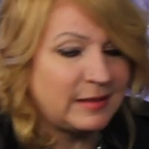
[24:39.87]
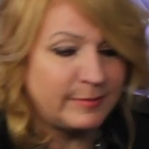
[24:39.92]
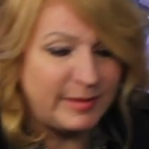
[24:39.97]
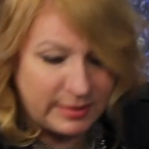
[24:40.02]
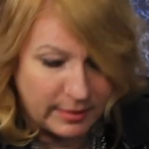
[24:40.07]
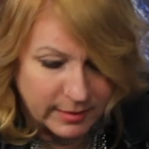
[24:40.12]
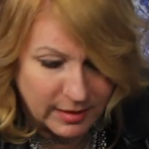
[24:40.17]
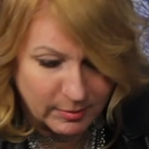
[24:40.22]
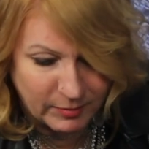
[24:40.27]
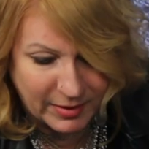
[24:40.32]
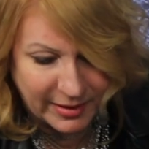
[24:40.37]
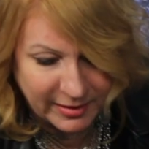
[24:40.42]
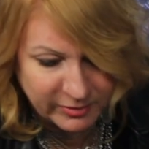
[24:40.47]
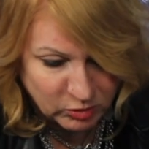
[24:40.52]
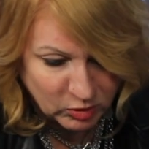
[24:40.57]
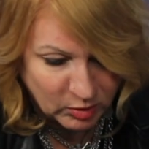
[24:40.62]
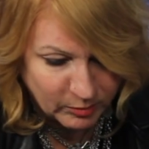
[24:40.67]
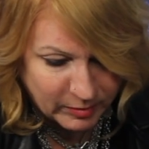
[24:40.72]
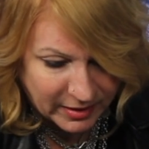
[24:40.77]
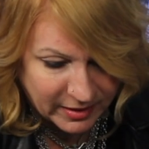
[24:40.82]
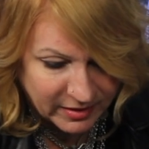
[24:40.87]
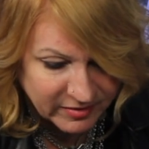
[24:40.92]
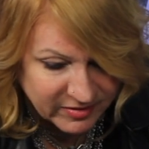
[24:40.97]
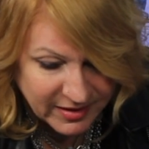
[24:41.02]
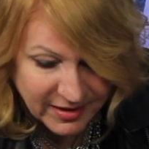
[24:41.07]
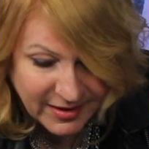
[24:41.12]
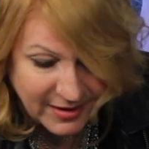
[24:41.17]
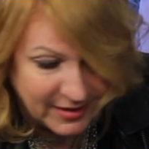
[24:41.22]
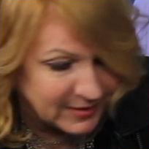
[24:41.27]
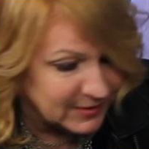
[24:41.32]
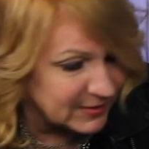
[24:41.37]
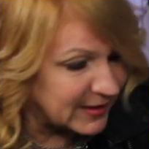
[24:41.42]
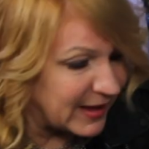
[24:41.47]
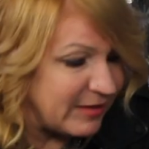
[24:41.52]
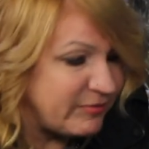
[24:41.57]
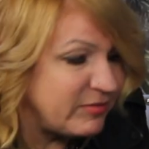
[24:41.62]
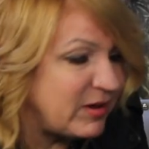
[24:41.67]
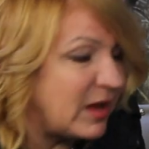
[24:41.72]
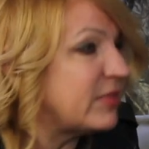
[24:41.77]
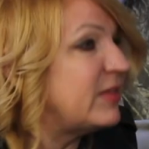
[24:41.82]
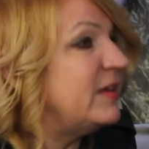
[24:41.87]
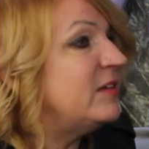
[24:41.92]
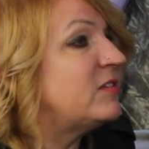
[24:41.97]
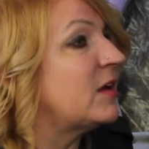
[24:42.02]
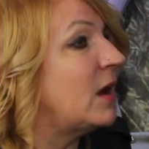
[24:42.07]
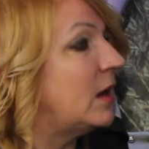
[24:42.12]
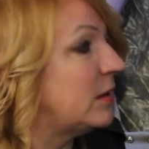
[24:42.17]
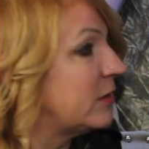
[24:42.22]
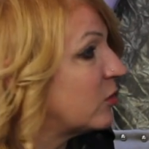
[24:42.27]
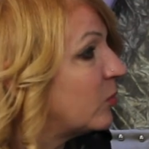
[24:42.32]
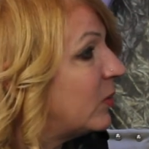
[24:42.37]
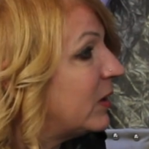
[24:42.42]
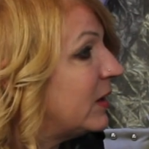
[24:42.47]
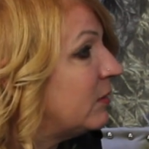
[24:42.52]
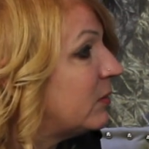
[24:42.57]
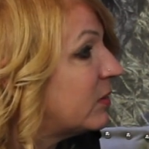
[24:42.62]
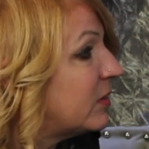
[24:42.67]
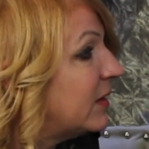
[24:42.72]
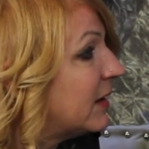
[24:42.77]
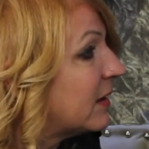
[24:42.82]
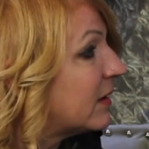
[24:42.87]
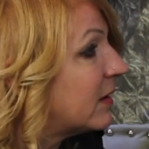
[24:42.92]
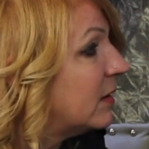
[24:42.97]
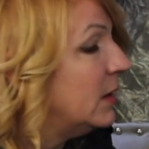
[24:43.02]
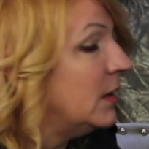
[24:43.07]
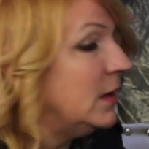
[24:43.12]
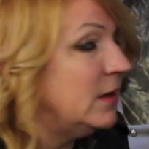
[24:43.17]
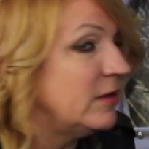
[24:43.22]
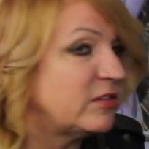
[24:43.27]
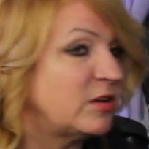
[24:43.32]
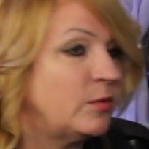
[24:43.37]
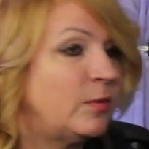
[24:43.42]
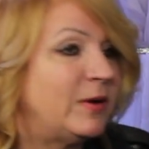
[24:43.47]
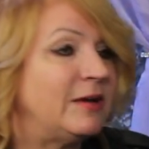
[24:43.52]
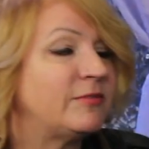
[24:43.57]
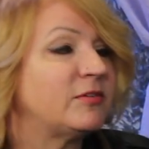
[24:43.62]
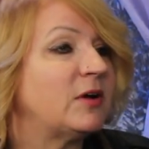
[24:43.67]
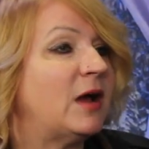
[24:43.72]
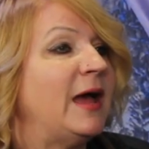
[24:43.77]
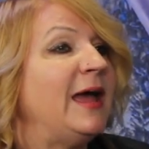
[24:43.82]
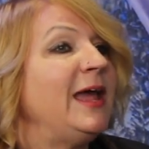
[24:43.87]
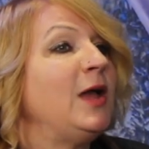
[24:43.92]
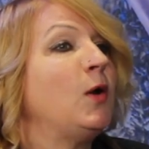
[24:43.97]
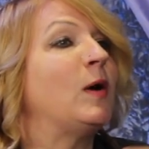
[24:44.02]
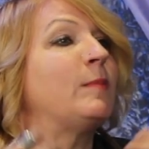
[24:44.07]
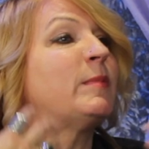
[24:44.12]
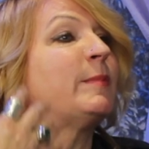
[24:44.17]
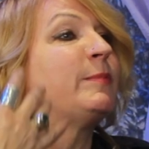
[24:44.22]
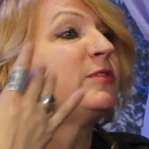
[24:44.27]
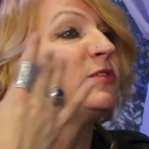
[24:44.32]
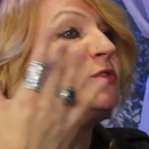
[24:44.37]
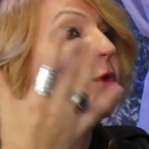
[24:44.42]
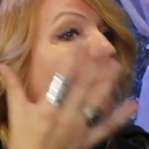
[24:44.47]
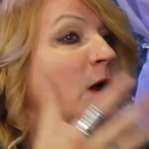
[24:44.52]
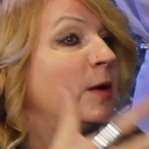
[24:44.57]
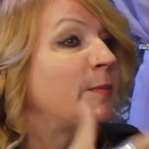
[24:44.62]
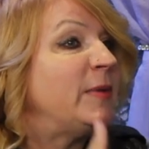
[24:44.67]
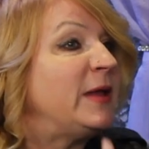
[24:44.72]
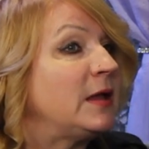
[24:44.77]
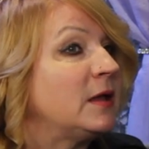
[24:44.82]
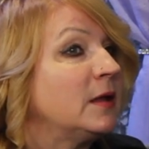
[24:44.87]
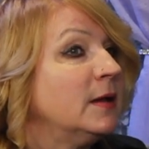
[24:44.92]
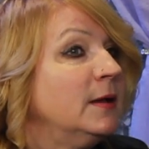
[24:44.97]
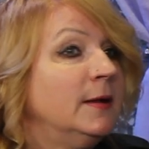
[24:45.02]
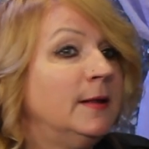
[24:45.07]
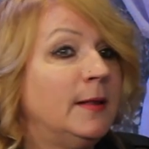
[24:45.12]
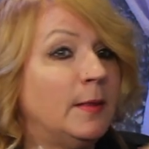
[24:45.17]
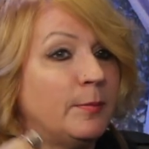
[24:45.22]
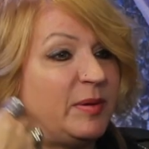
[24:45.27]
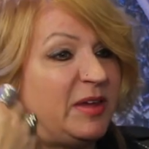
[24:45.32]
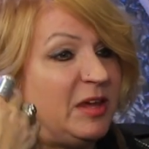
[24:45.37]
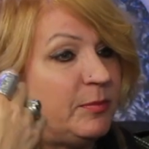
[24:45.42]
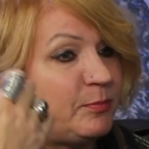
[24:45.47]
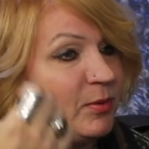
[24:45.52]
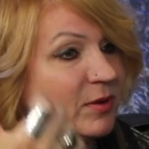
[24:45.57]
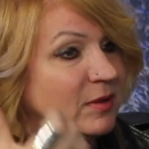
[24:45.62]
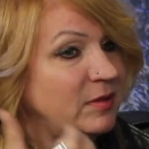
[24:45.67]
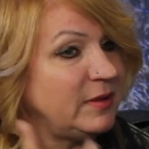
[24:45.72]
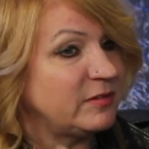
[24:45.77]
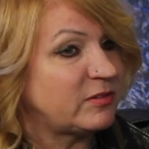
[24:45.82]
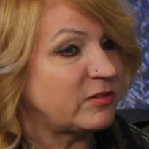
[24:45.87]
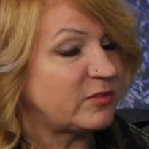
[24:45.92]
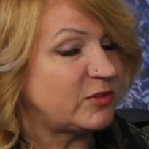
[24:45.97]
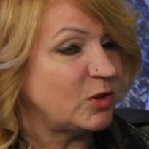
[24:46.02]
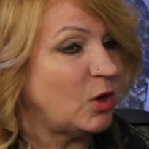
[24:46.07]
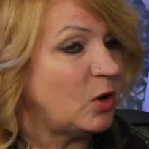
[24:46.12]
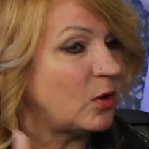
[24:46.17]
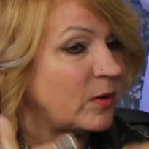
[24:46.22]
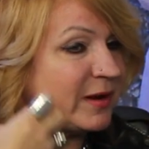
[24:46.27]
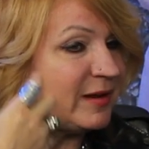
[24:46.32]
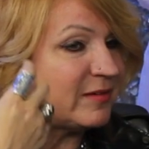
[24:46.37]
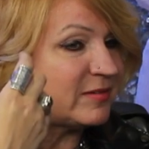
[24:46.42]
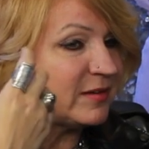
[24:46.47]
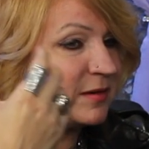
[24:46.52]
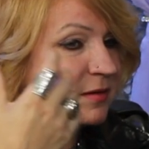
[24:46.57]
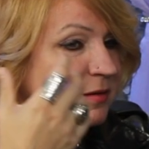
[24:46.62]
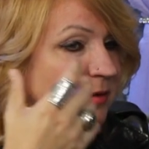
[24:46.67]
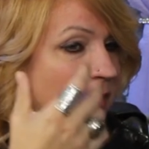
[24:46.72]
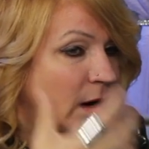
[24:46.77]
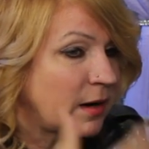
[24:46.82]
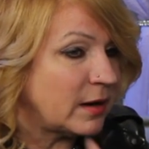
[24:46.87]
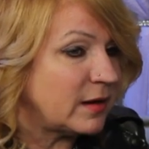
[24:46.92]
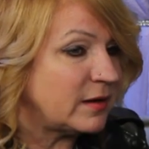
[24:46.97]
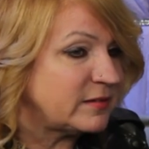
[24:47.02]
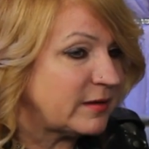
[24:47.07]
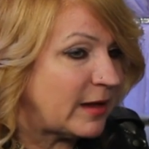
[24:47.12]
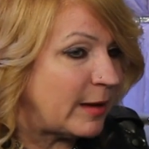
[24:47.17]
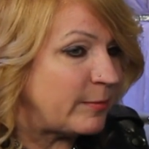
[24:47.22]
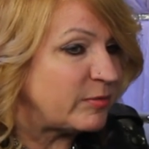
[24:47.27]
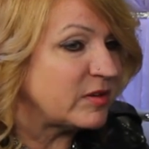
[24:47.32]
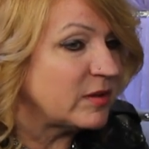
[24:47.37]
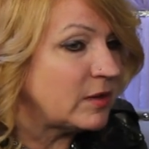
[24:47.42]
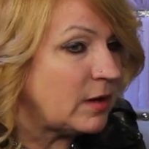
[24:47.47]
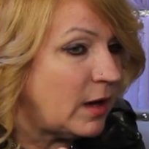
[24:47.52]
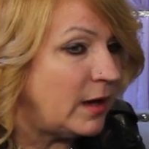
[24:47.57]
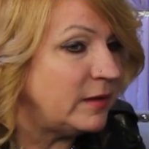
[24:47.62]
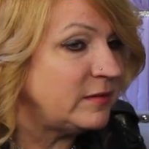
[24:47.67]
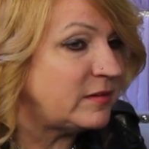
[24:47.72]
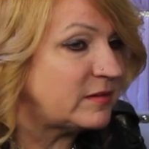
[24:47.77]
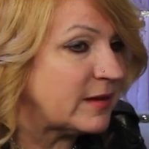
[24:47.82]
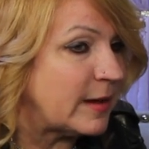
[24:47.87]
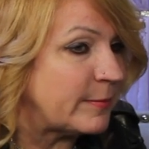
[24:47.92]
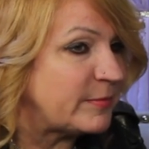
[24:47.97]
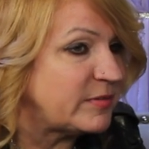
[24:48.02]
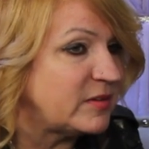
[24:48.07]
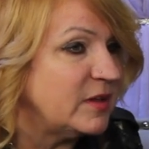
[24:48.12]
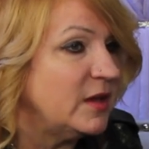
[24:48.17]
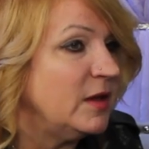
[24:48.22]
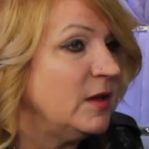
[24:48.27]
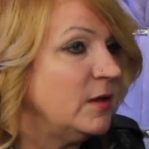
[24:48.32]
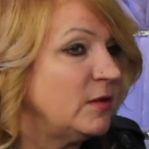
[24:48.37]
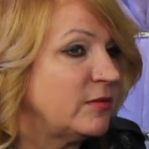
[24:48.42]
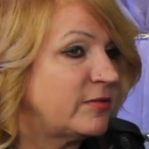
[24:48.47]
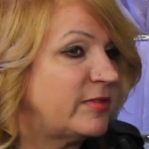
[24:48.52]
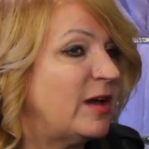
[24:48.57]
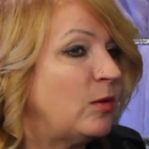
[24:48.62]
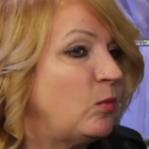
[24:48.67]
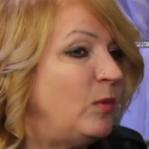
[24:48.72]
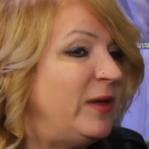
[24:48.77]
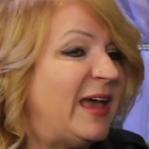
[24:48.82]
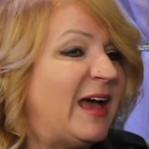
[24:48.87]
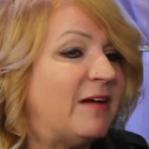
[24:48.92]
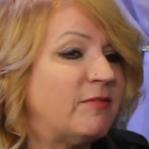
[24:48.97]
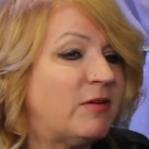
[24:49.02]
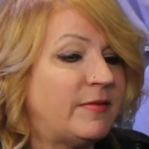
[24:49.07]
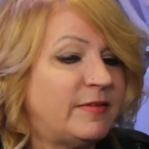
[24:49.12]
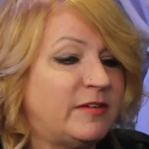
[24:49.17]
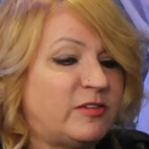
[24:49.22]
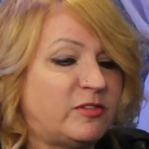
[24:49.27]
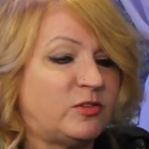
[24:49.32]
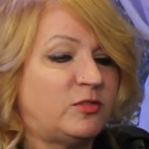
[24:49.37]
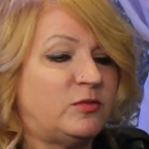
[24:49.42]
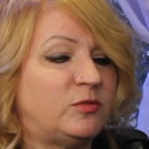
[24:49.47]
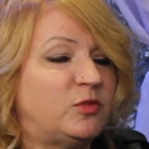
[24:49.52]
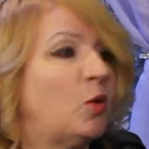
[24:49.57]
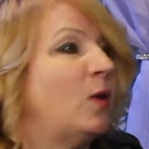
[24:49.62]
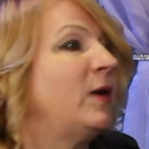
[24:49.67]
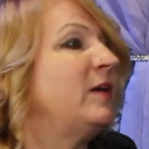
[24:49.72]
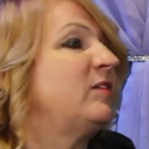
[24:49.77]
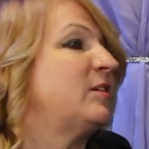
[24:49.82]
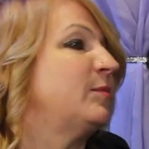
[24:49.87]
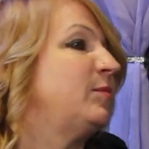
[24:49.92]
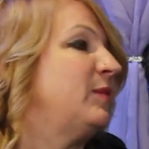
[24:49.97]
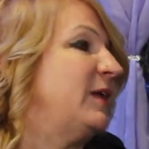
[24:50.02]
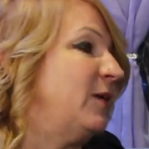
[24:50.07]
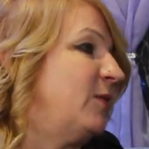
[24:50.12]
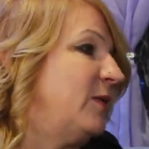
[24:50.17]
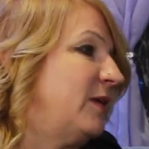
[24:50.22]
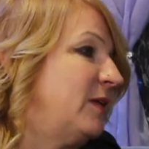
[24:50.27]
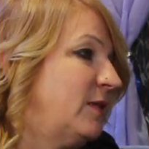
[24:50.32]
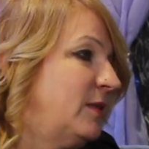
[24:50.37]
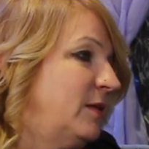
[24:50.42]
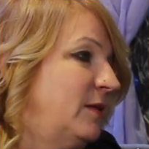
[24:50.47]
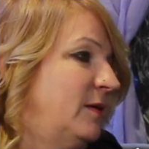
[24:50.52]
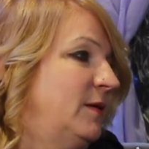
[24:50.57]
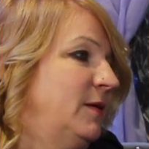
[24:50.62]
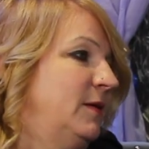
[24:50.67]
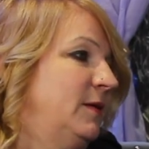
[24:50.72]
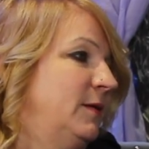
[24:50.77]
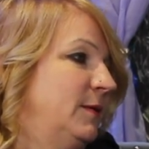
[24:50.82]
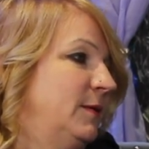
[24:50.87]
Let me look in my toolbox. I've got these colors, what do you think? Mm-hmm. So wherever I go, I'm absorbing people and stories and archetypes and concepts so that we have all these toys to play with. Yeah.